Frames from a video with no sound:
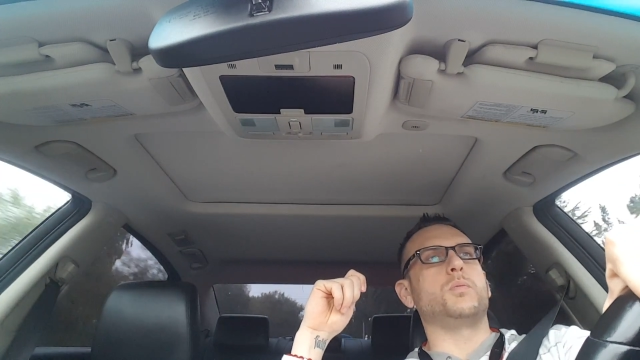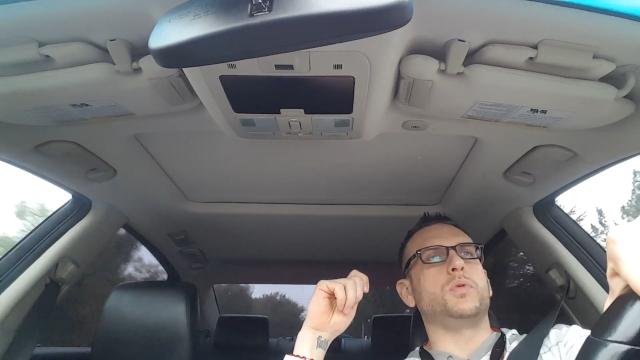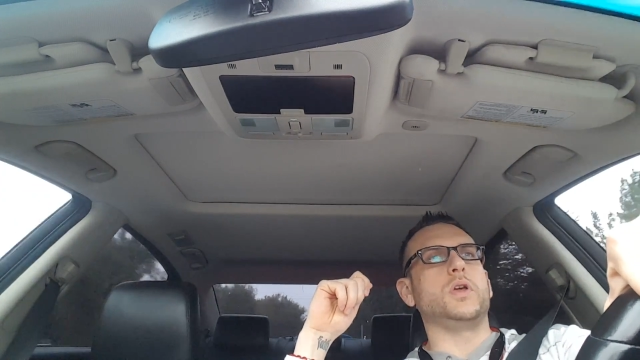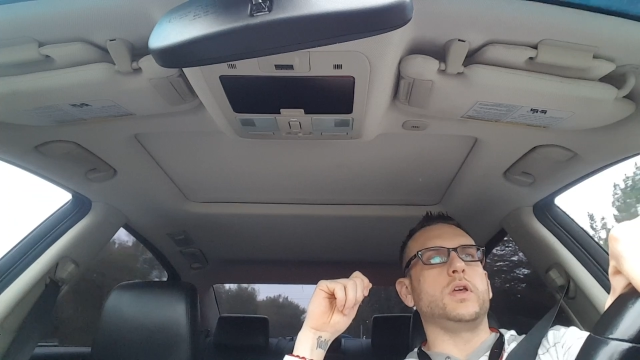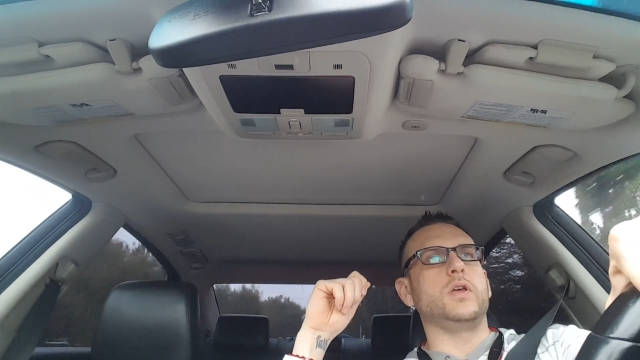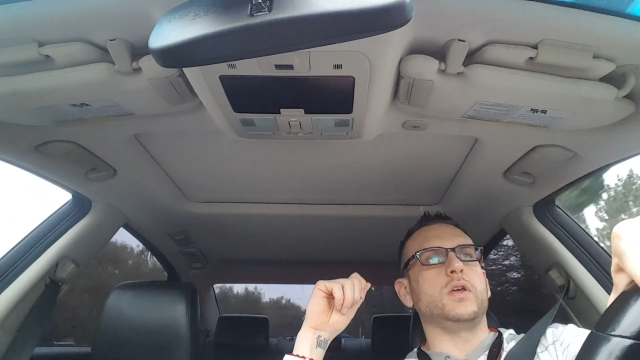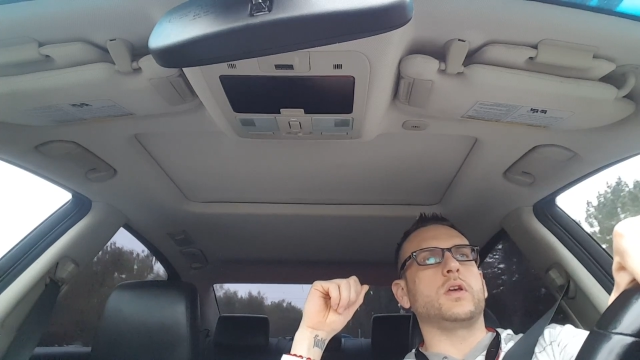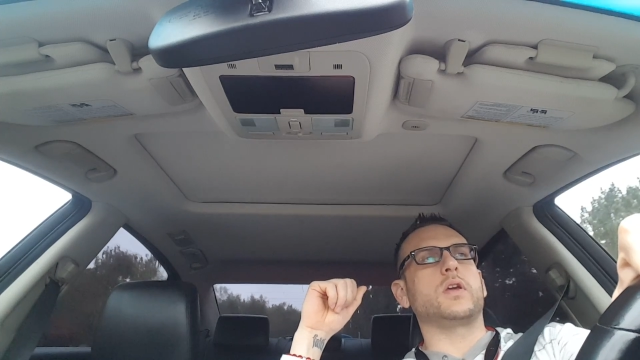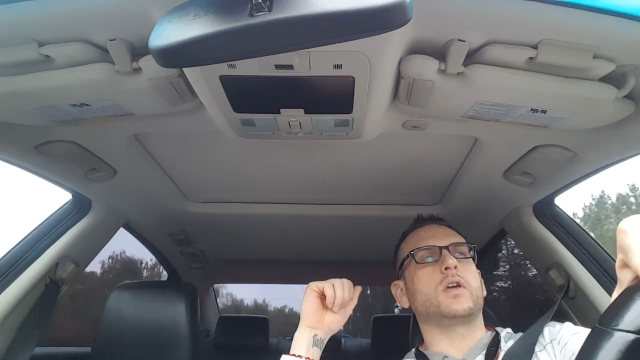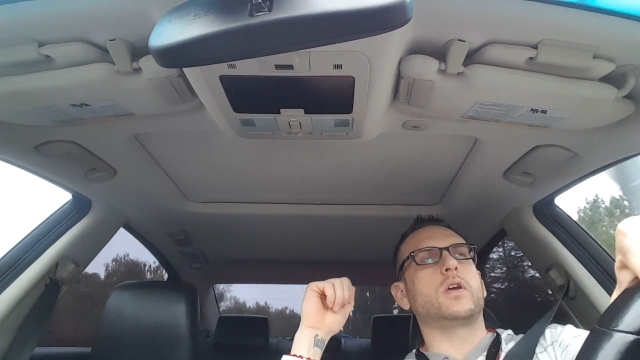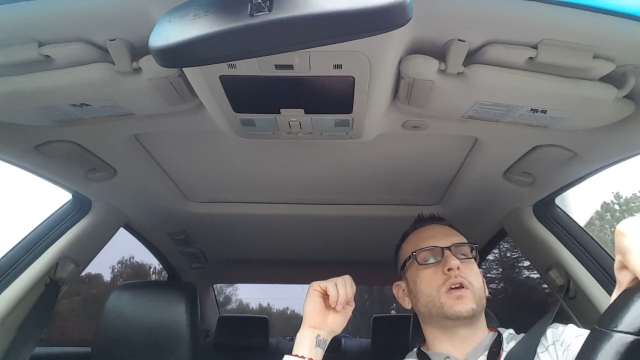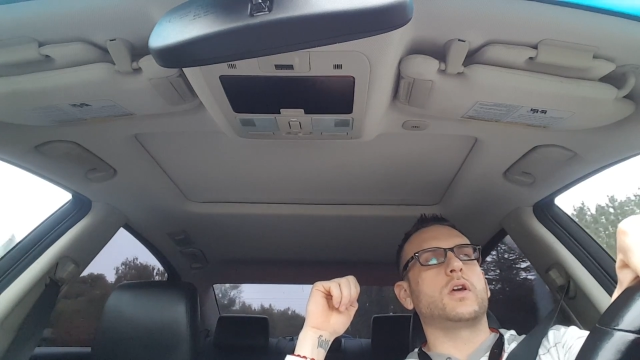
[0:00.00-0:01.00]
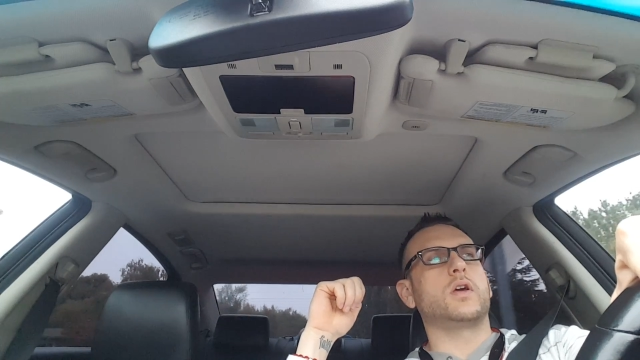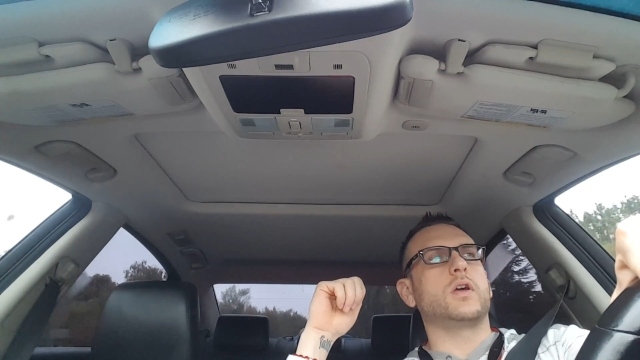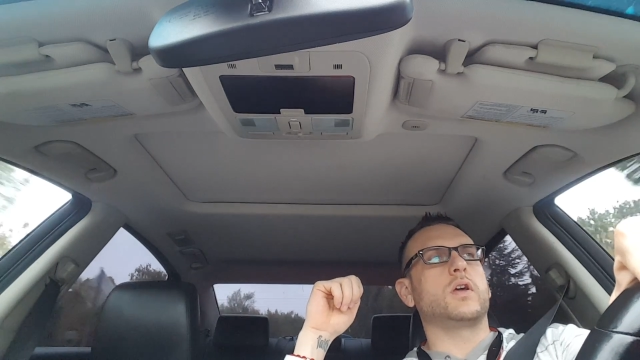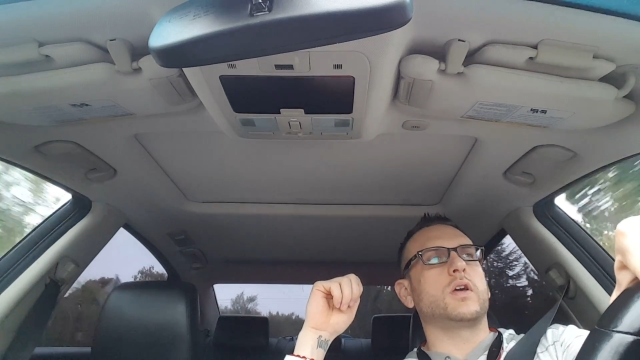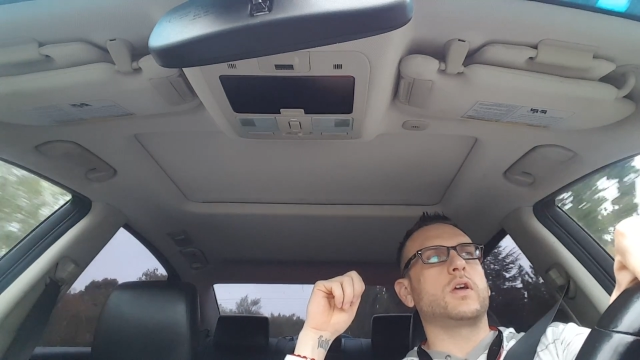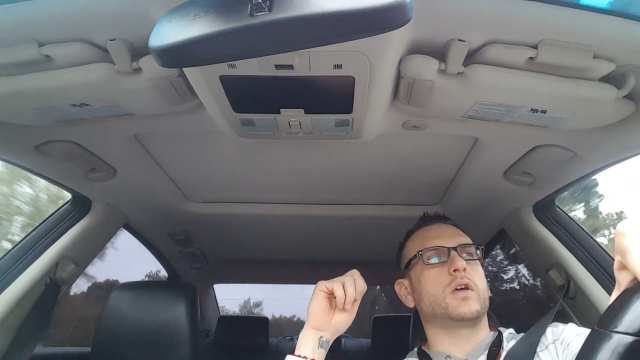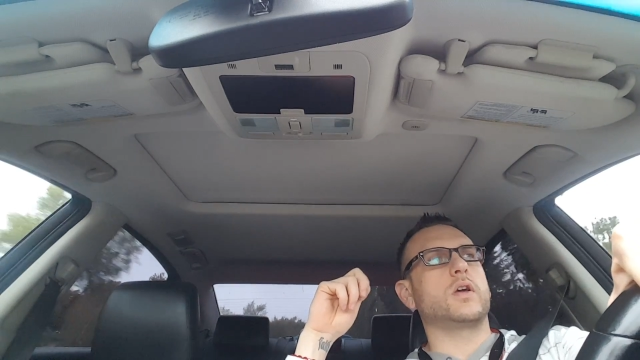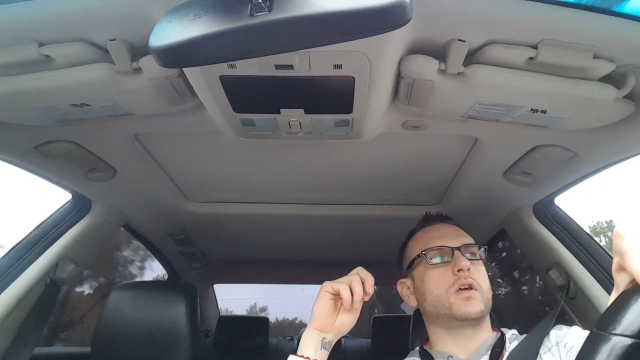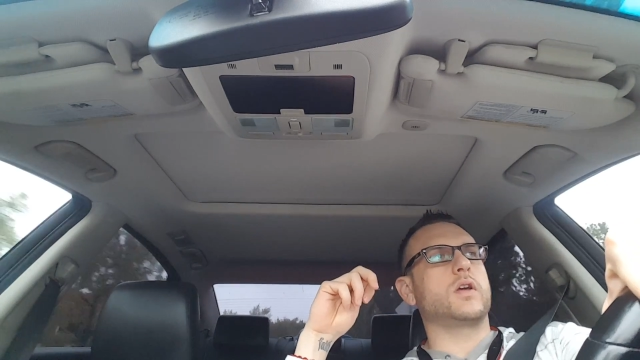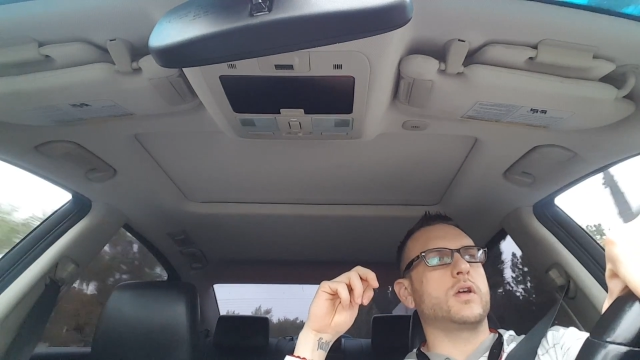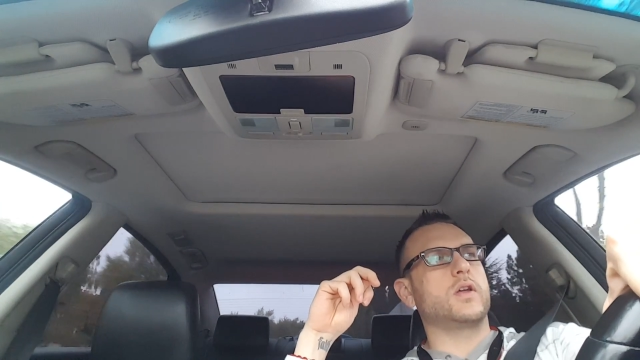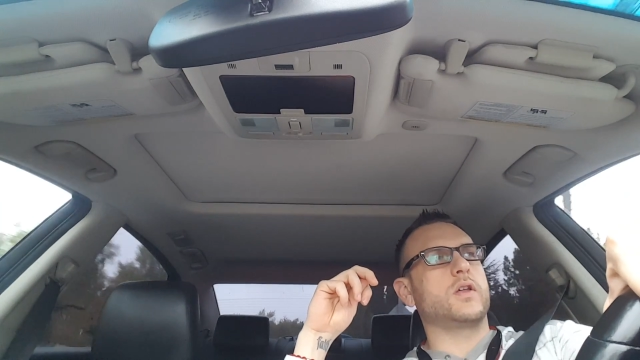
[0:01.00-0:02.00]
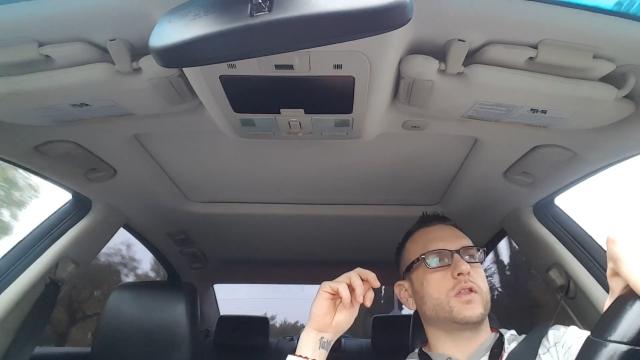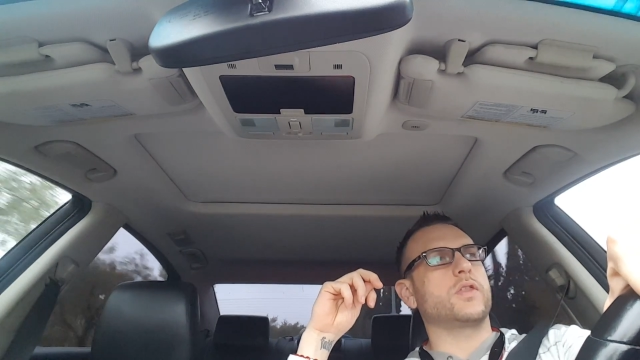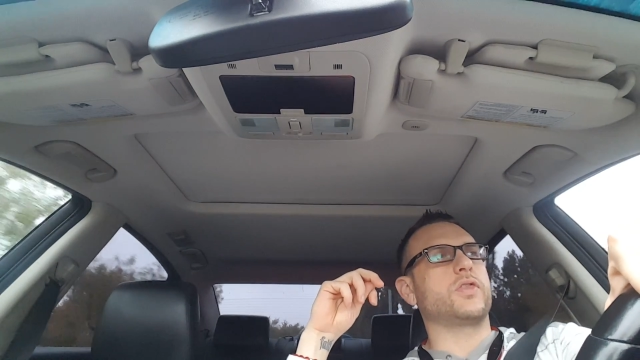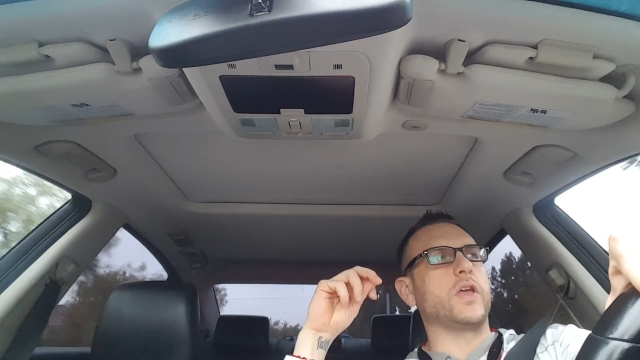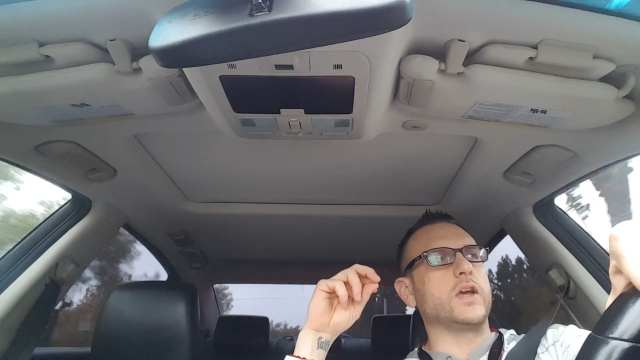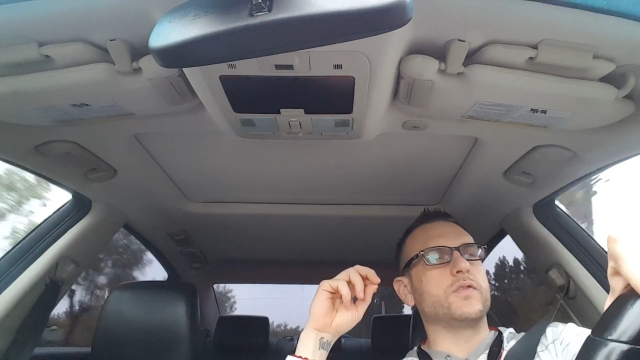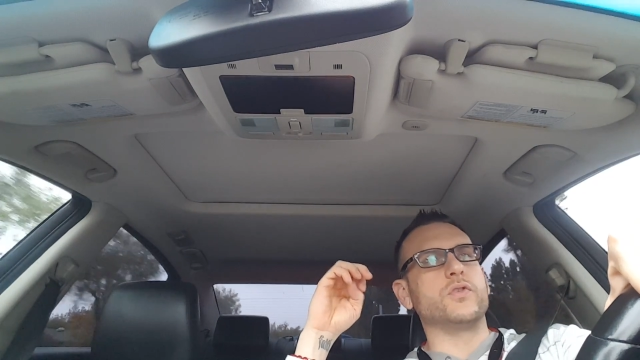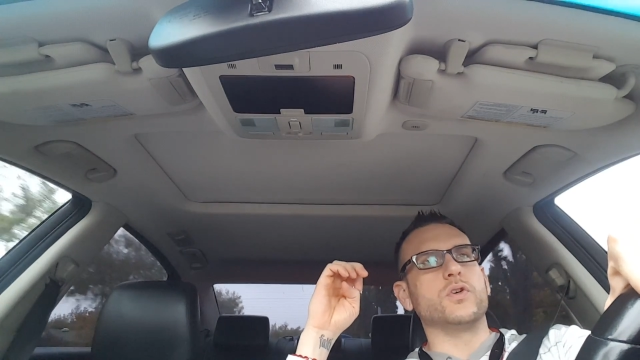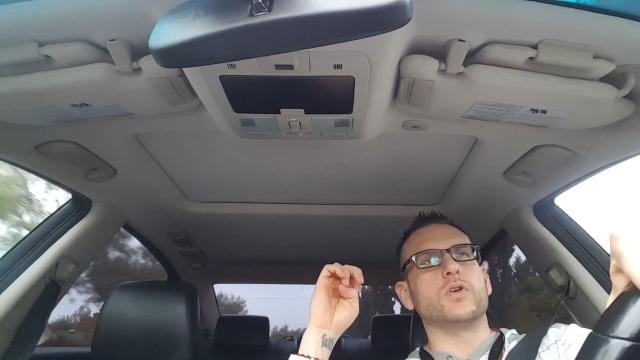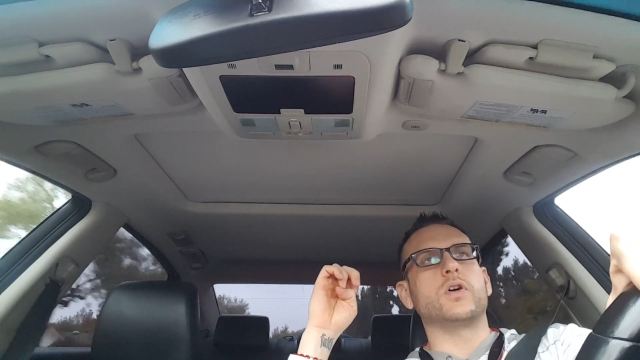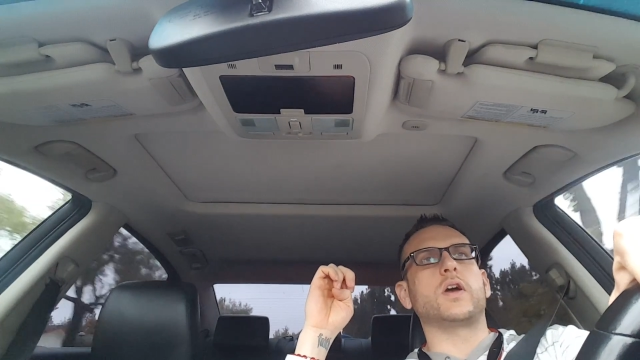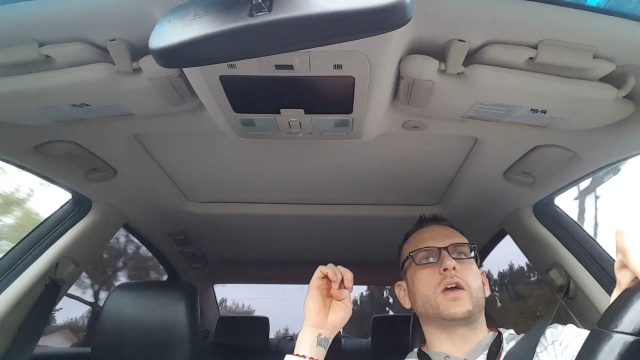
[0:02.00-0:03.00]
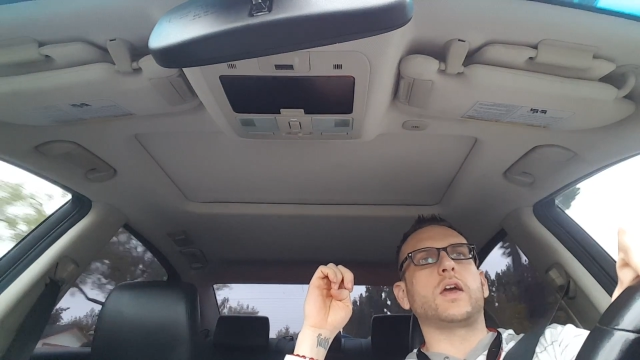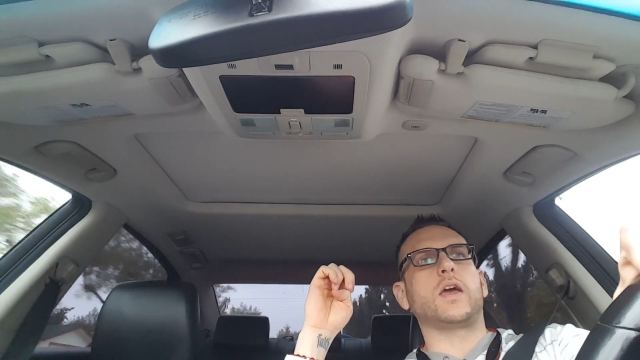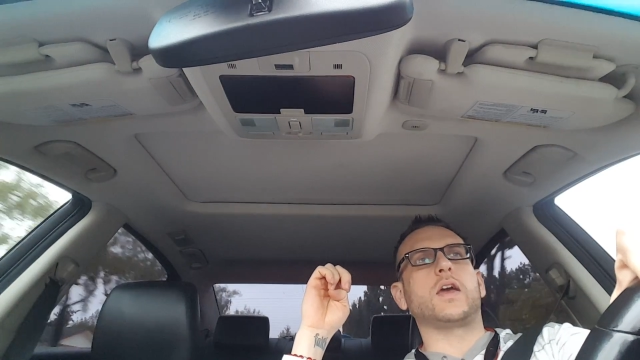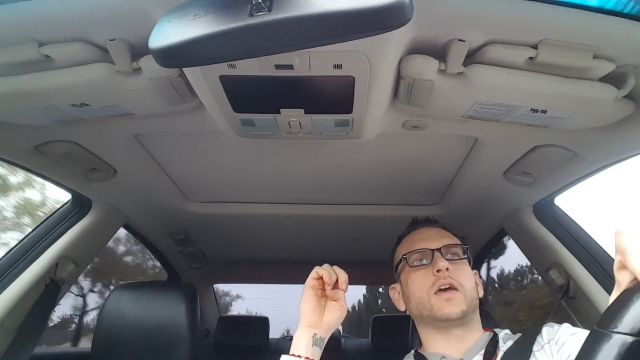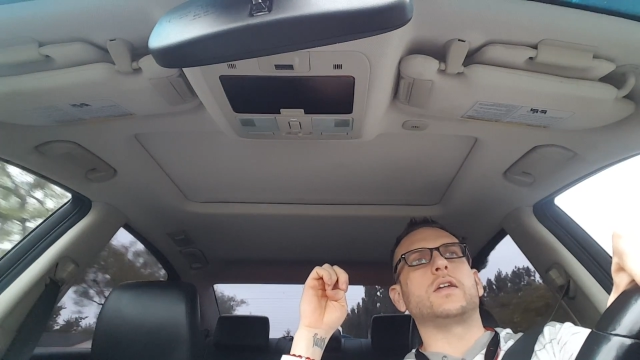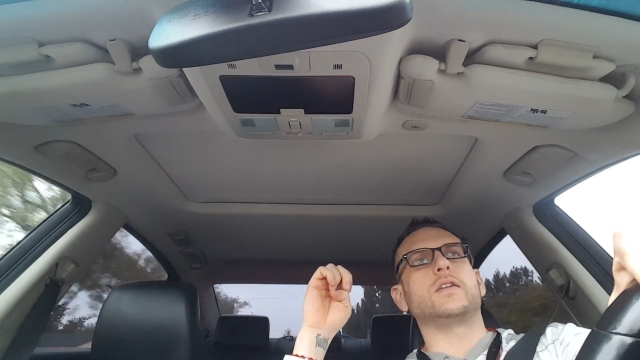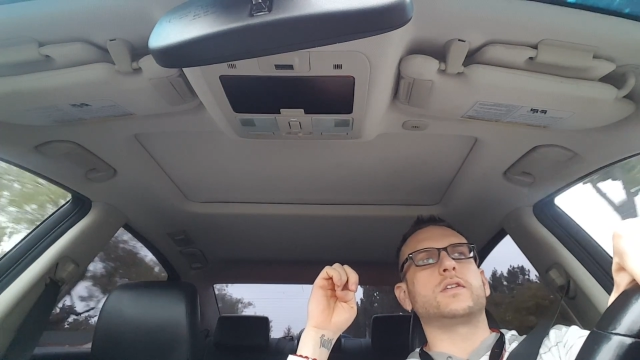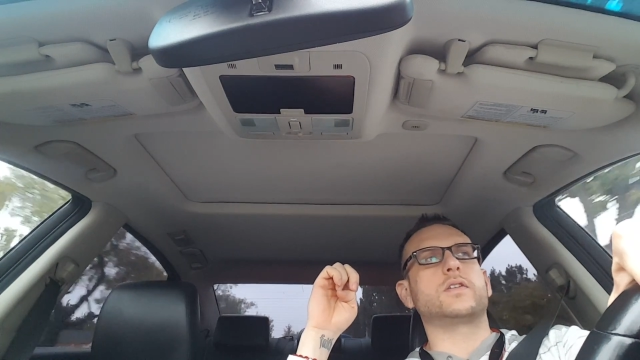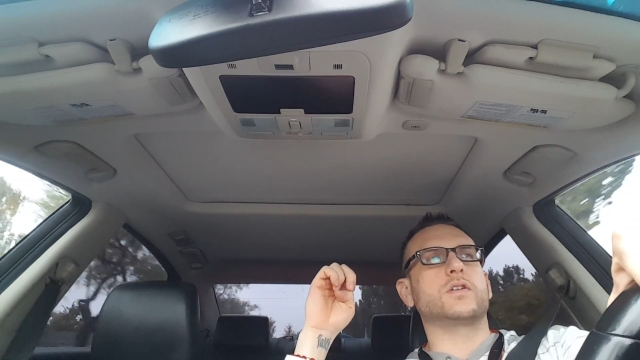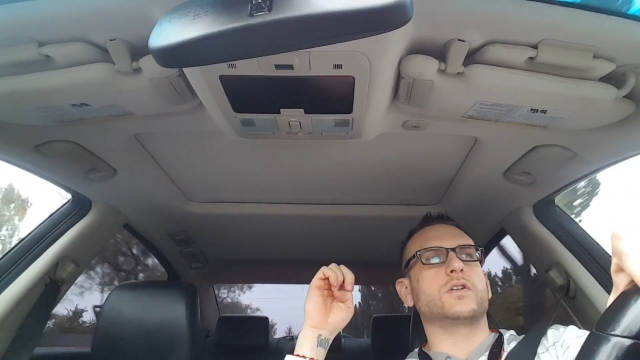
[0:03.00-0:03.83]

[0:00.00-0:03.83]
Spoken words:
being thankful and